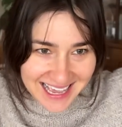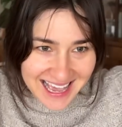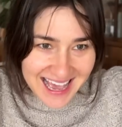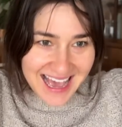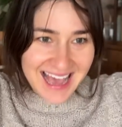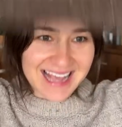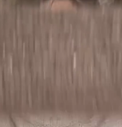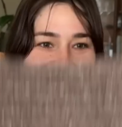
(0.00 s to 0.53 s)

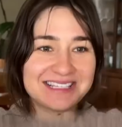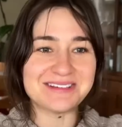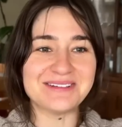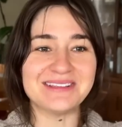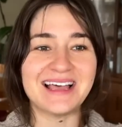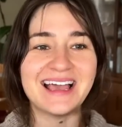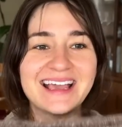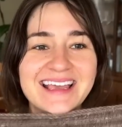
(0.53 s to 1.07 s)
I do
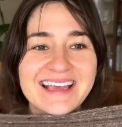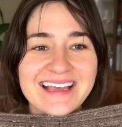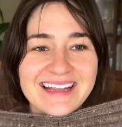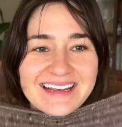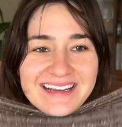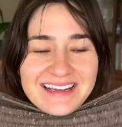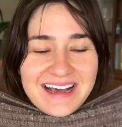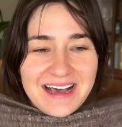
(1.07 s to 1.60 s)
like it
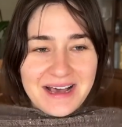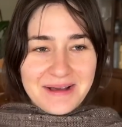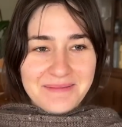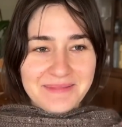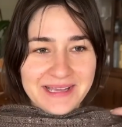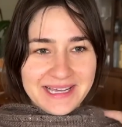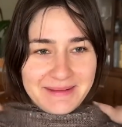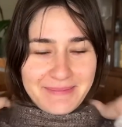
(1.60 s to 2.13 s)

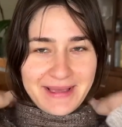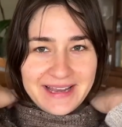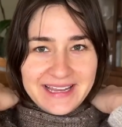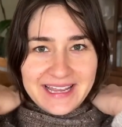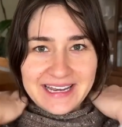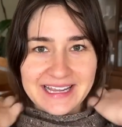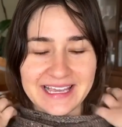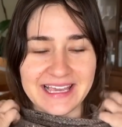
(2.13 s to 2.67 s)
like a
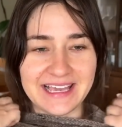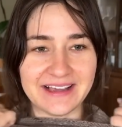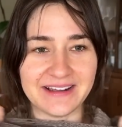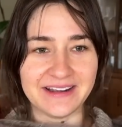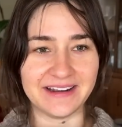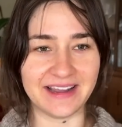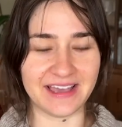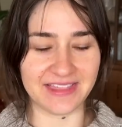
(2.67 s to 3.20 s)
bandana
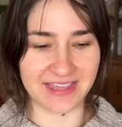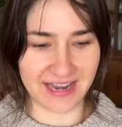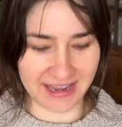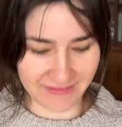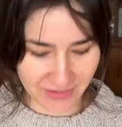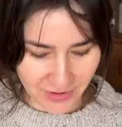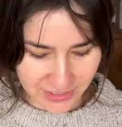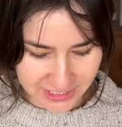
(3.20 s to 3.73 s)
here. And then I've
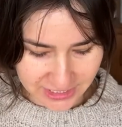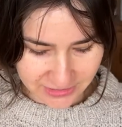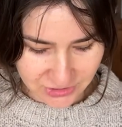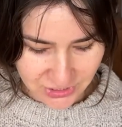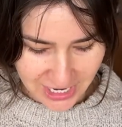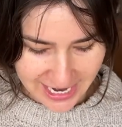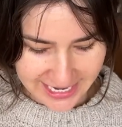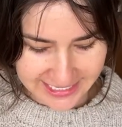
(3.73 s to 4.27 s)
also
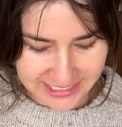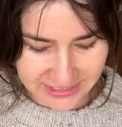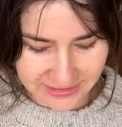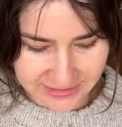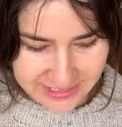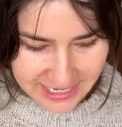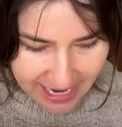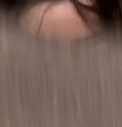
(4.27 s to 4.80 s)
tried to
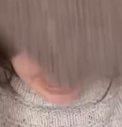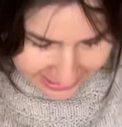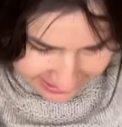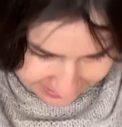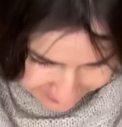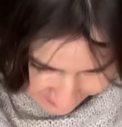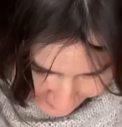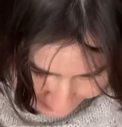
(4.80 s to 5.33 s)
tie it
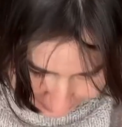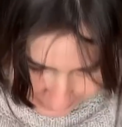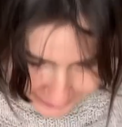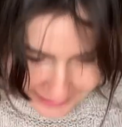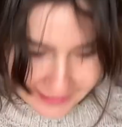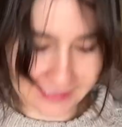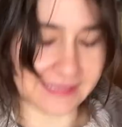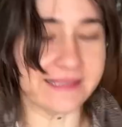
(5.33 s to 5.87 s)

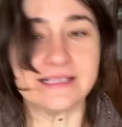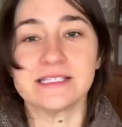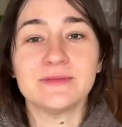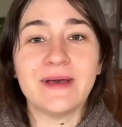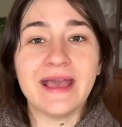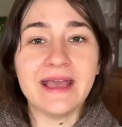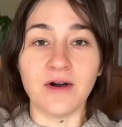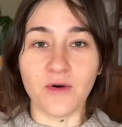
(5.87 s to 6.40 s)
like this
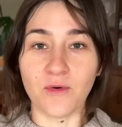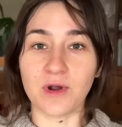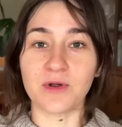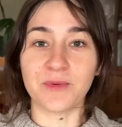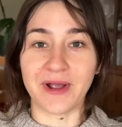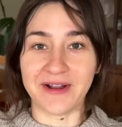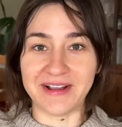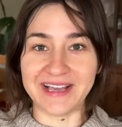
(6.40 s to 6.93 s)
way or
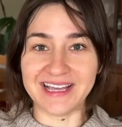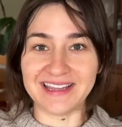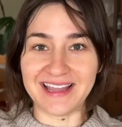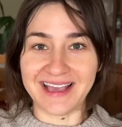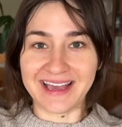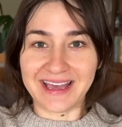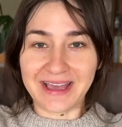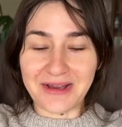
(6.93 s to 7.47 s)
wearing it
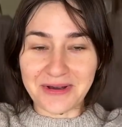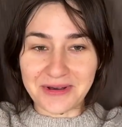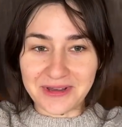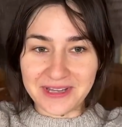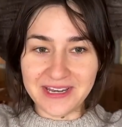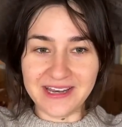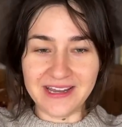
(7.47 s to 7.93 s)
like a hood.